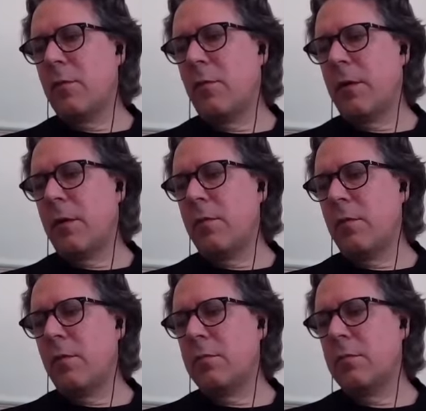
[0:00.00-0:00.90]

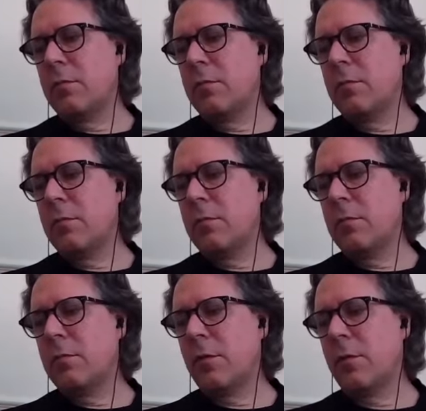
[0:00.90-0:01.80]
Tuvalu.
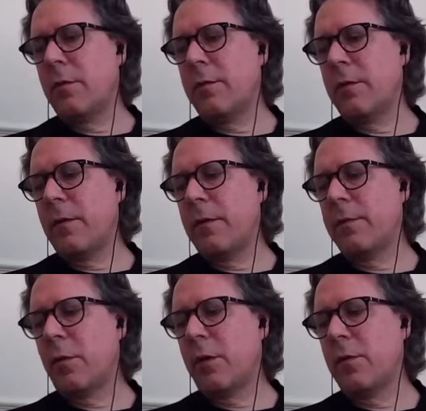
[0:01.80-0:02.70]
Don't know if I've
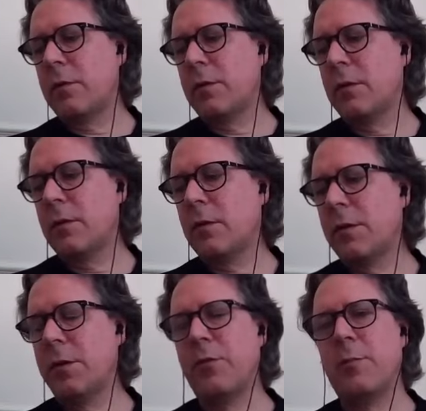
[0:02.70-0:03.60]
left one out.
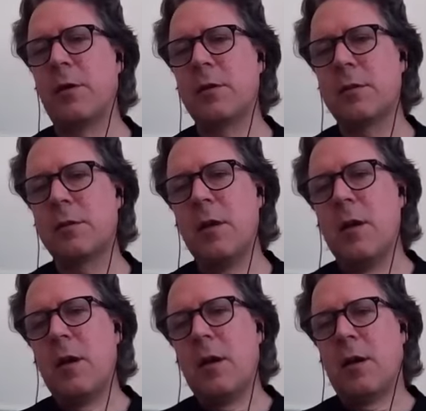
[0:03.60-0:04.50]
Kiribati,
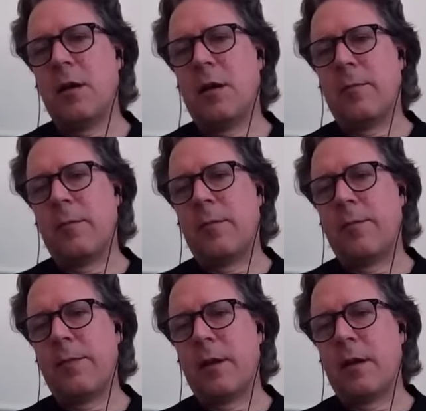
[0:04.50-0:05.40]
um,
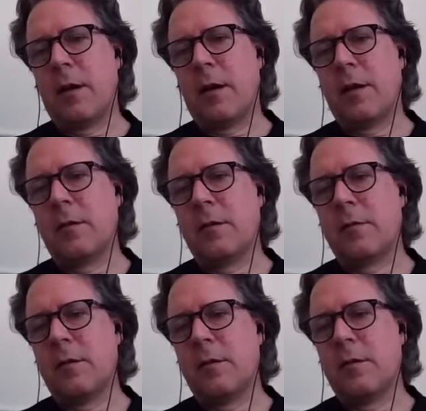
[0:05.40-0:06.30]

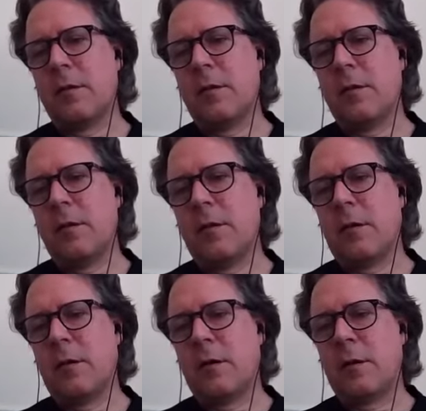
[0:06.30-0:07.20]
and
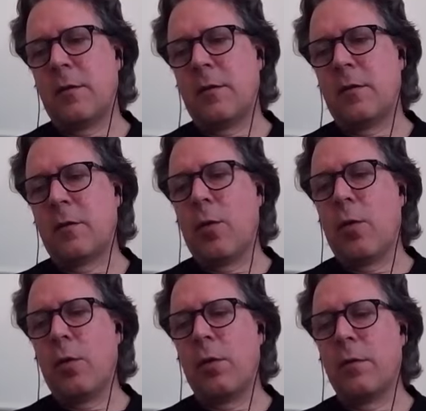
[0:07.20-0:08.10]
and the, the
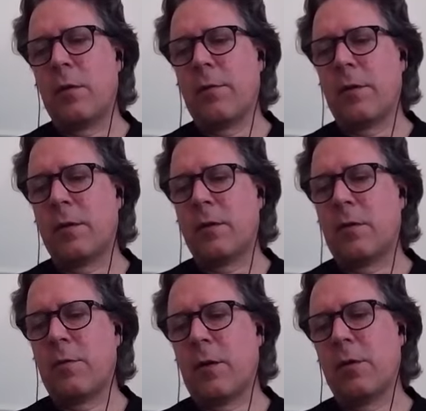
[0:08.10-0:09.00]
goal of the
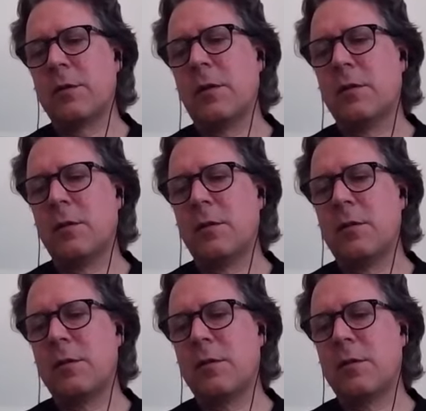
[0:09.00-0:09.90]
of our center
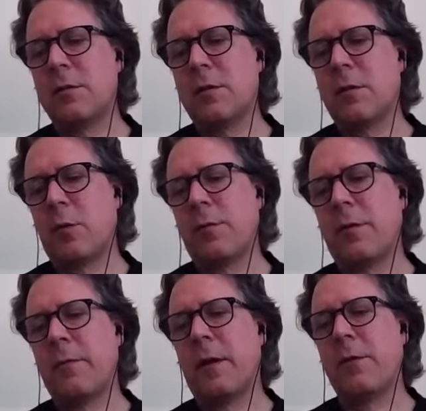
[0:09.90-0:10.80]
is and what
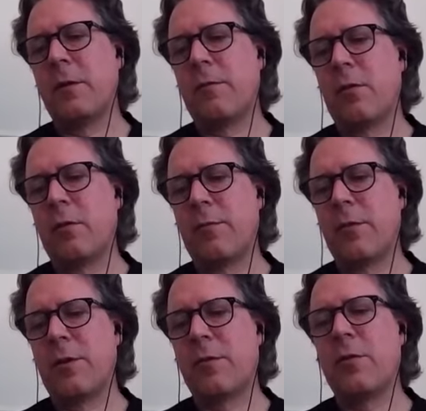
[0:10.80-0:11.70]
we are funding for
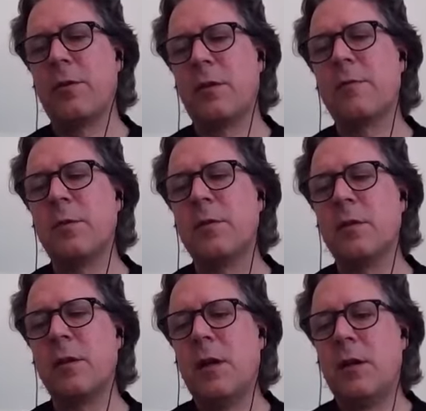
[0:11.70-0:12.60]
from the Victorian
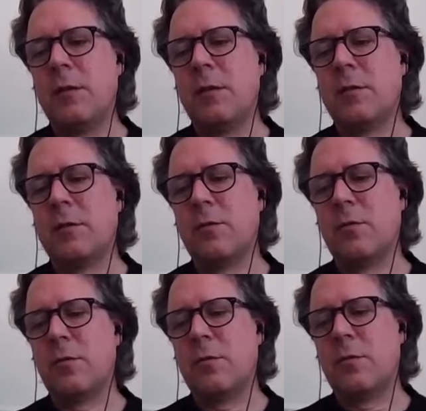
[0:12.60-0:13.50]
government is
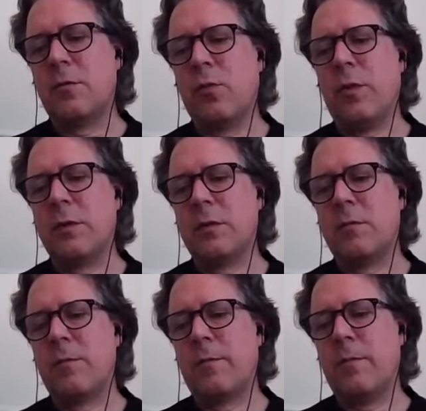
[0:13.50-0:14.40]
to do
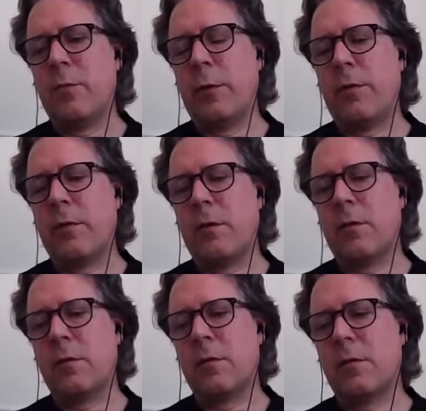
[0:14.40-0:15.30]
this with
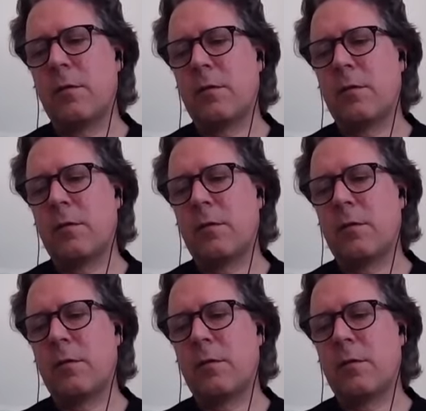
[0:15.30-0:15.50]
uh,